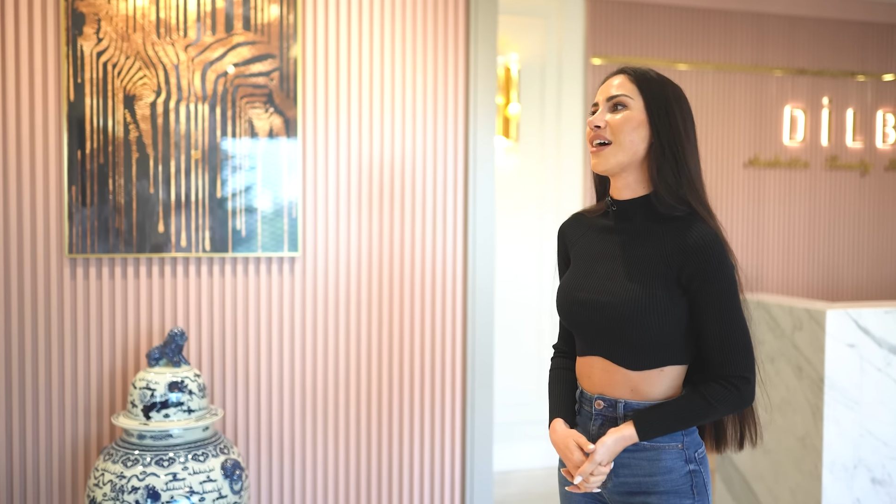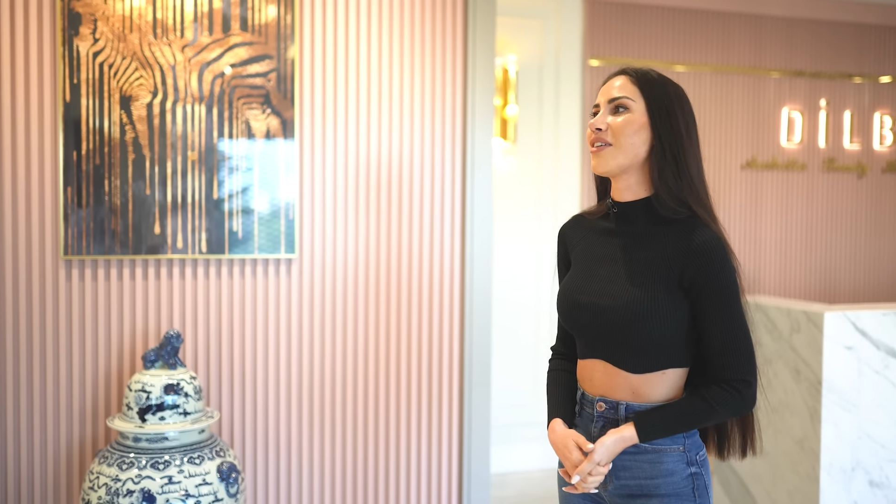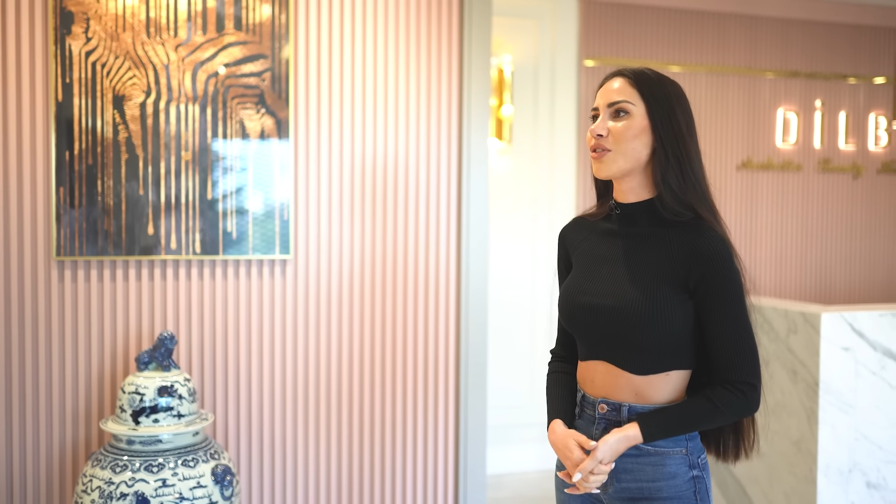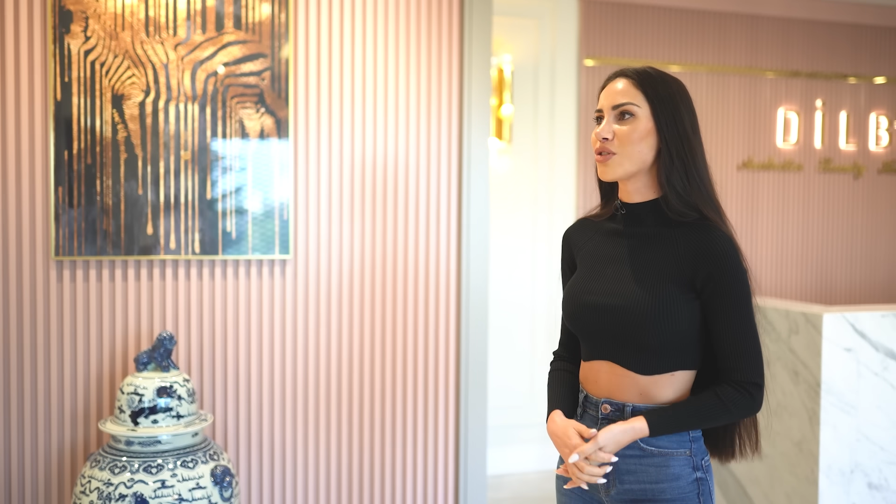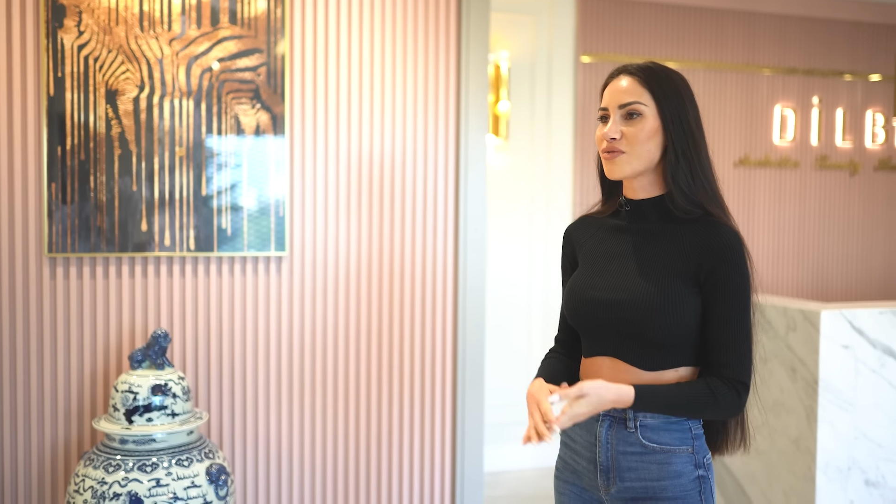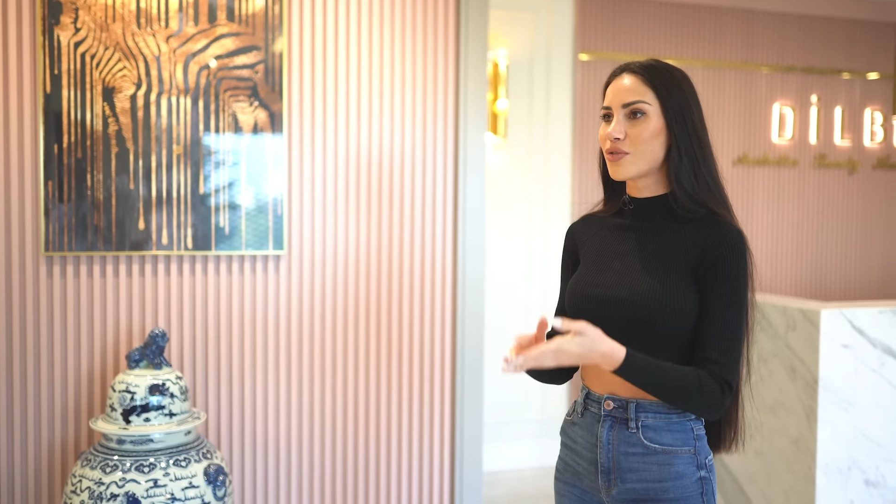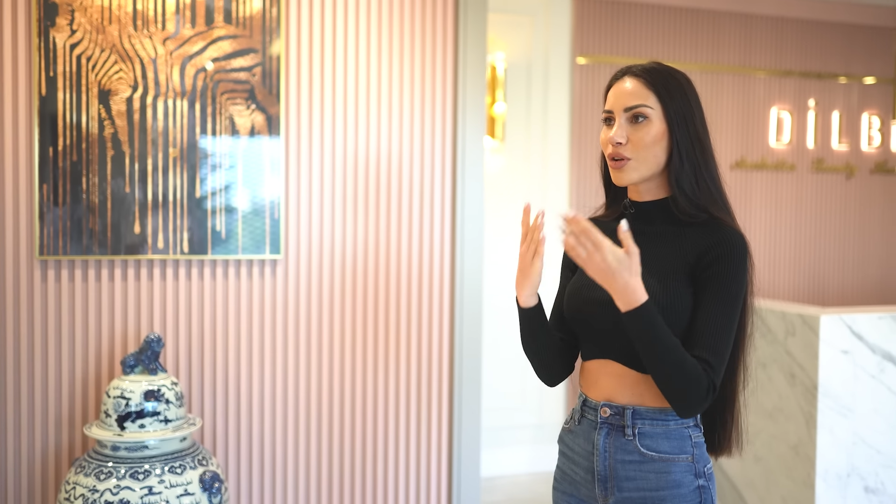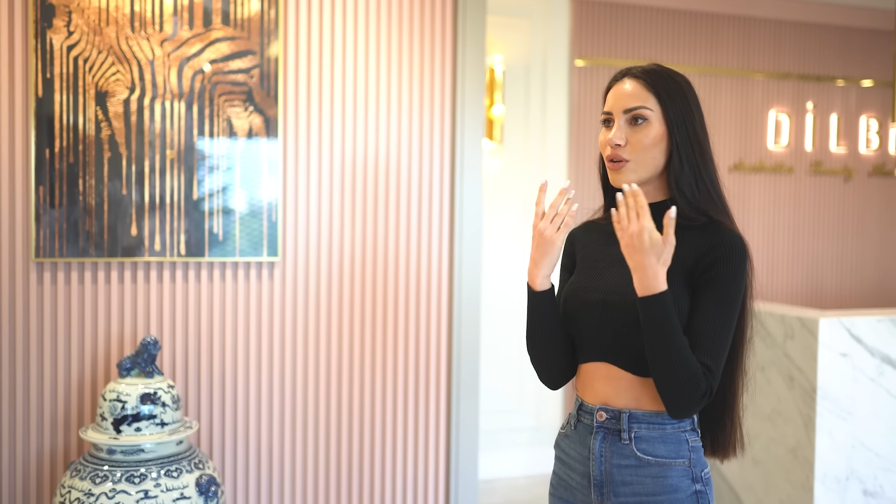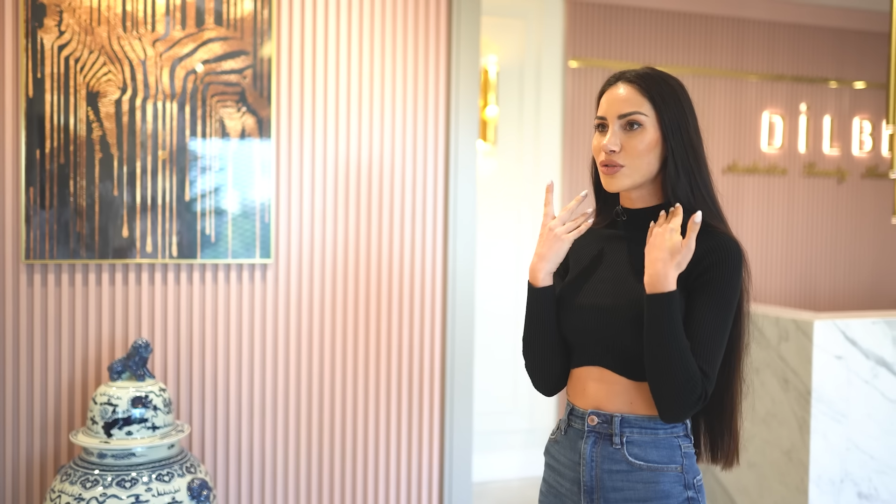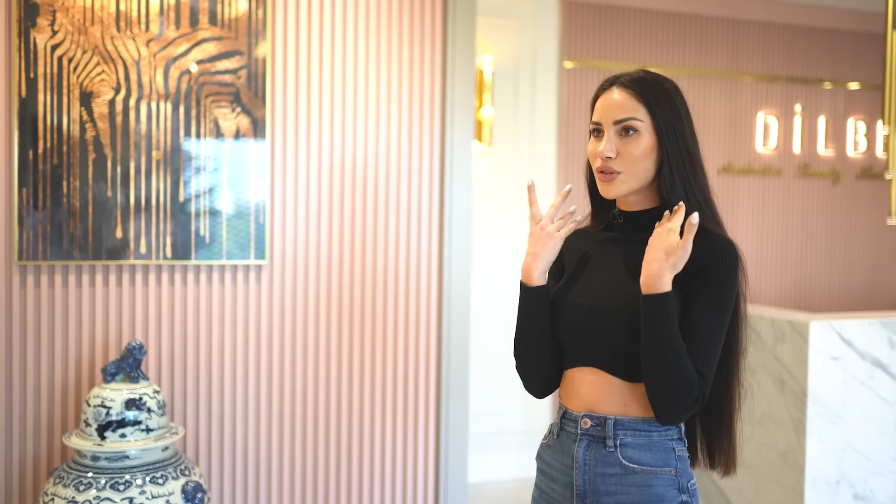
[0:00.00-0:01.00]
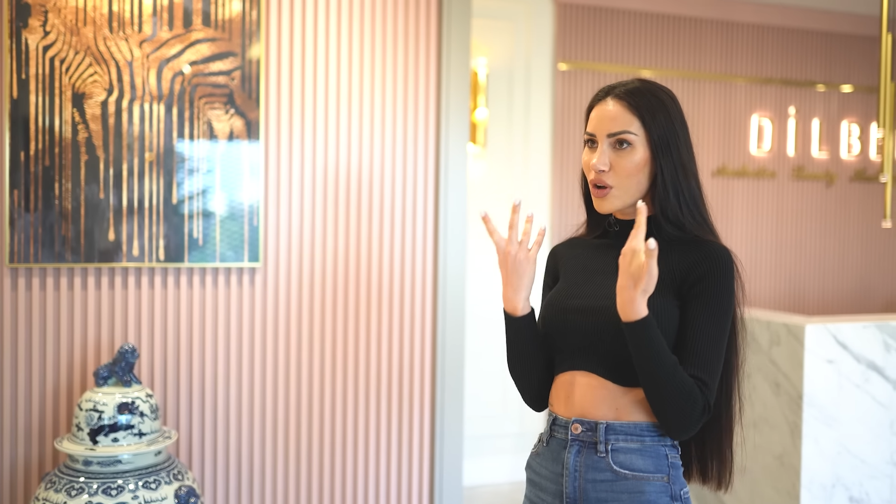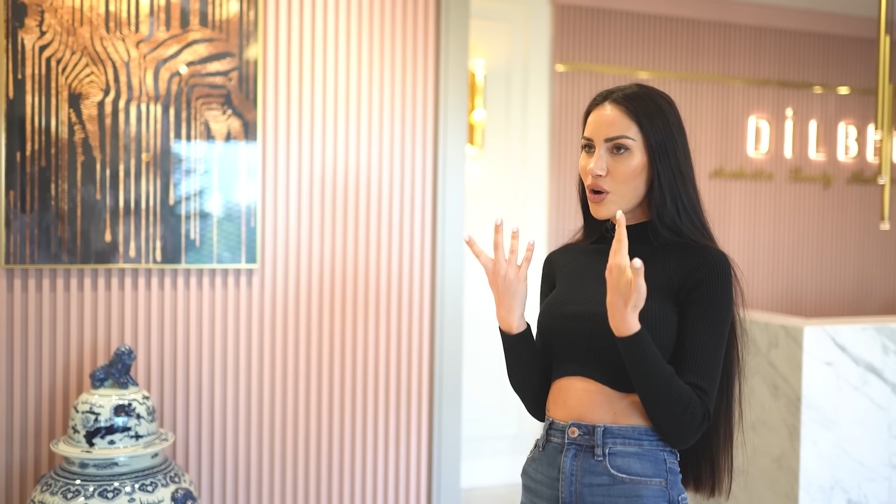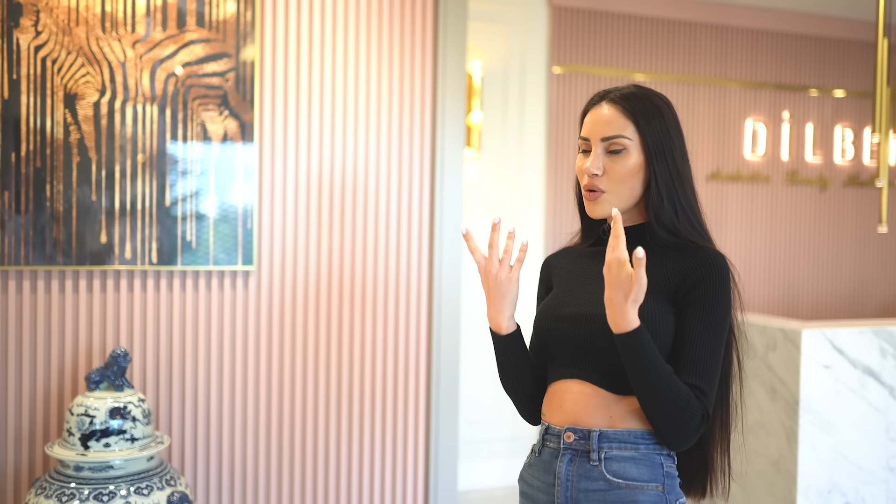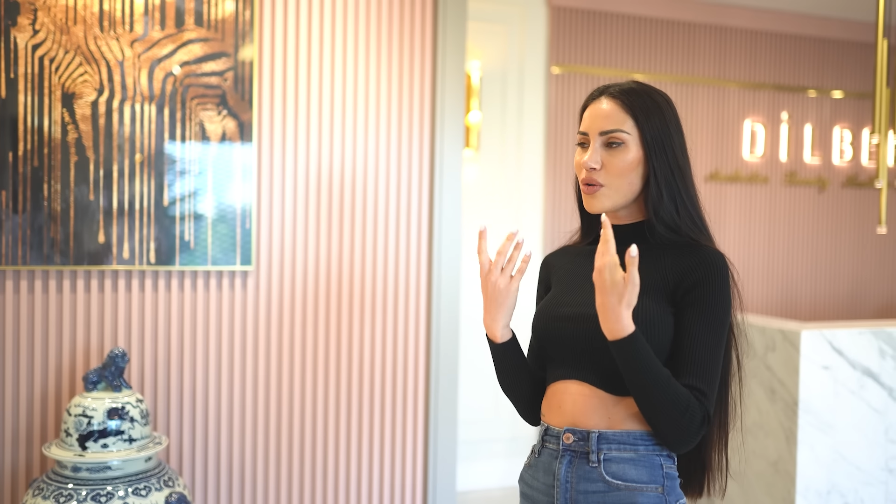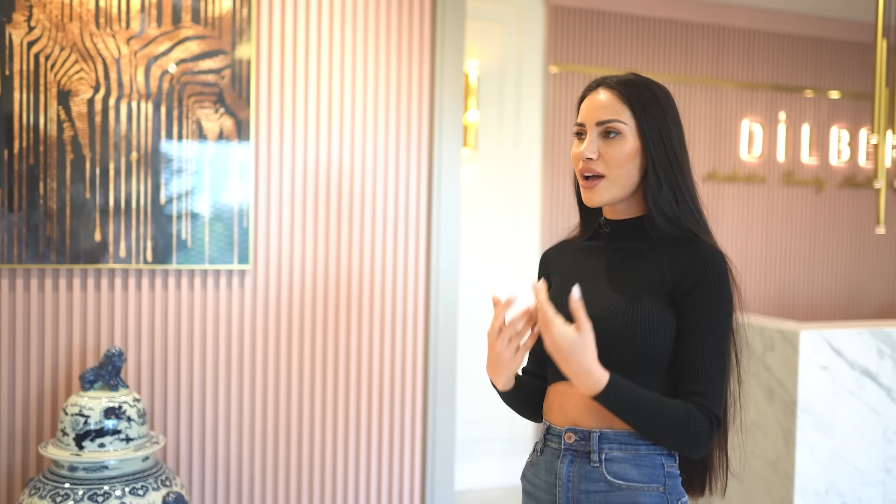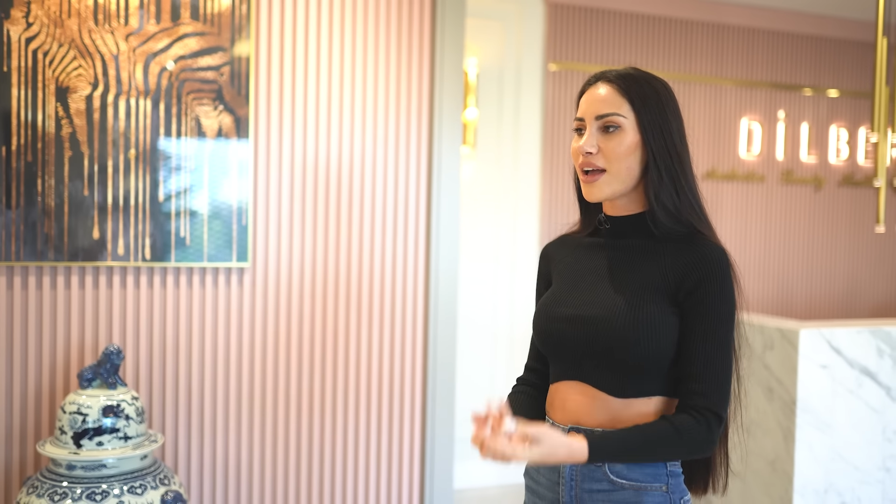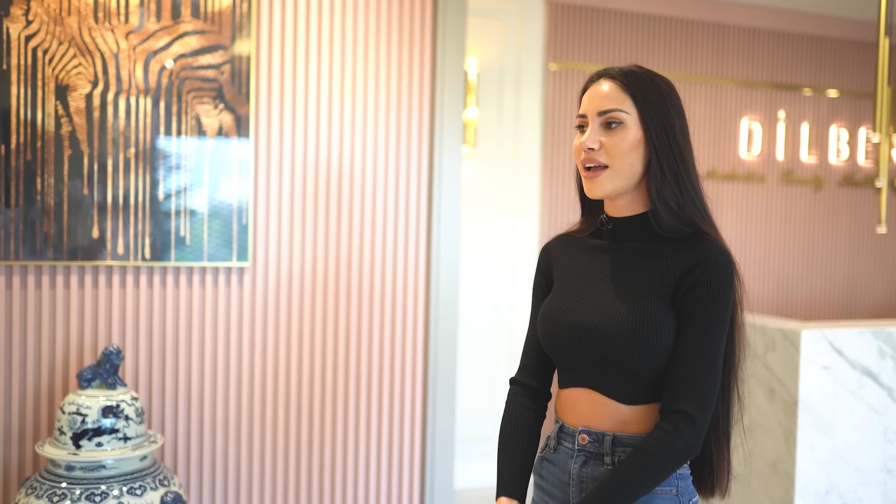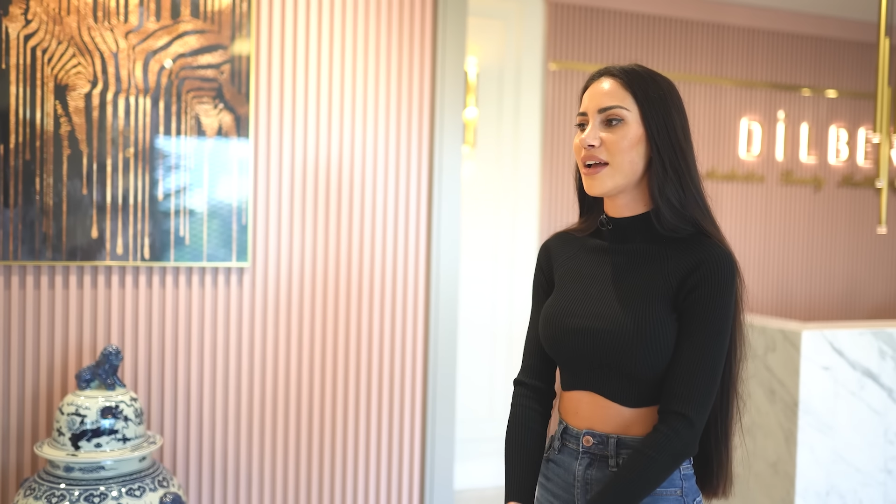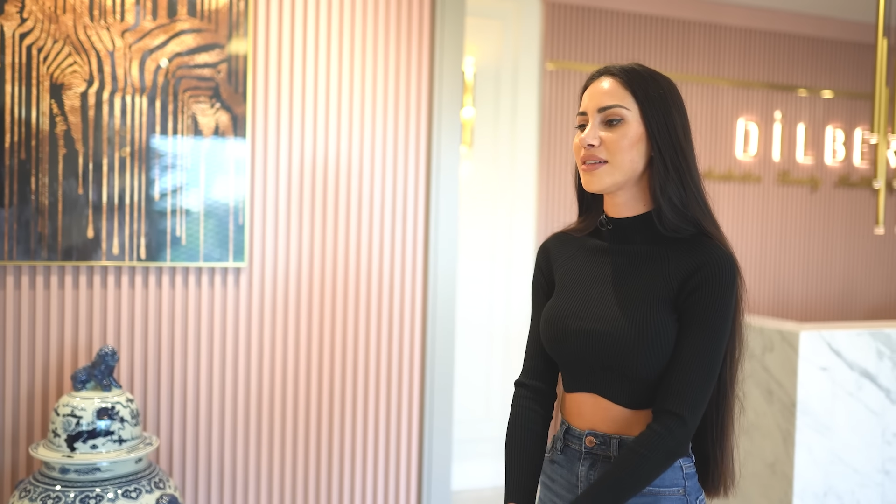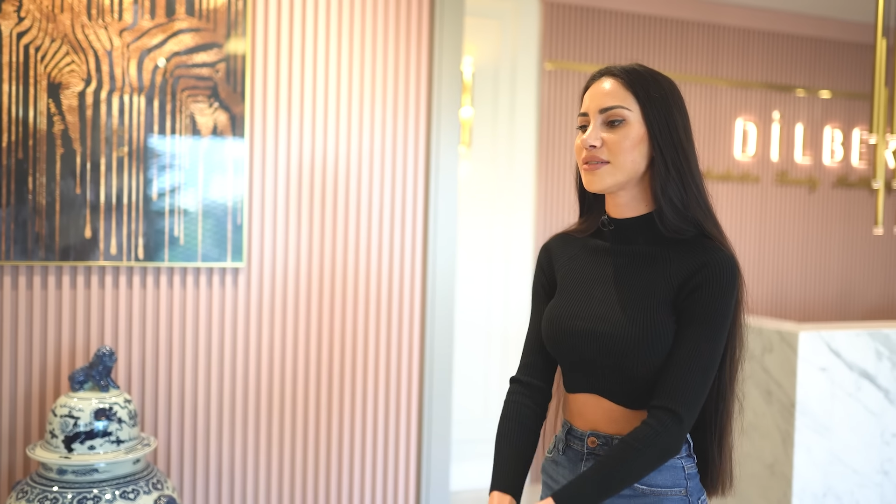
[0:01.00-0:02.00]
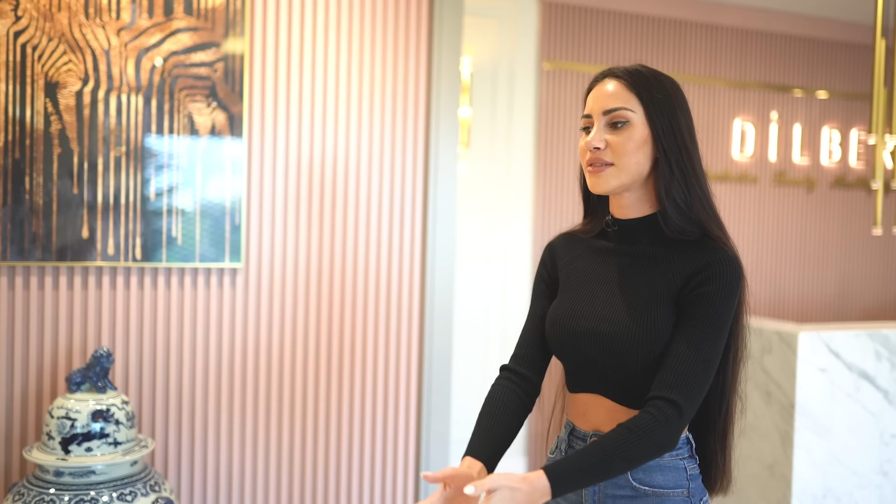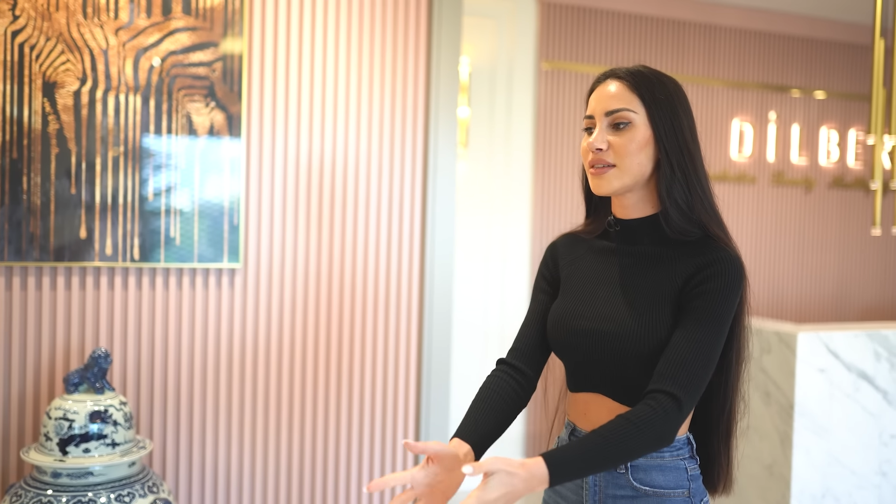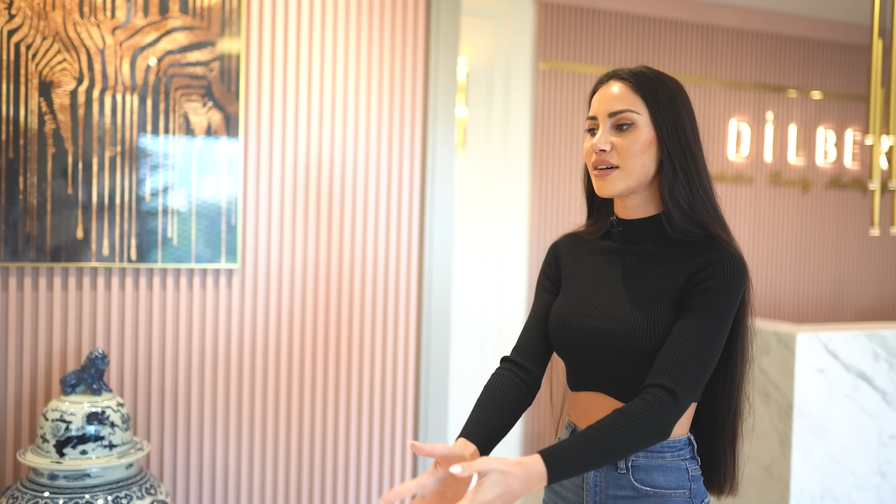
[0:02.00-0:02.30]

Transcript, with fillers: of course for control, and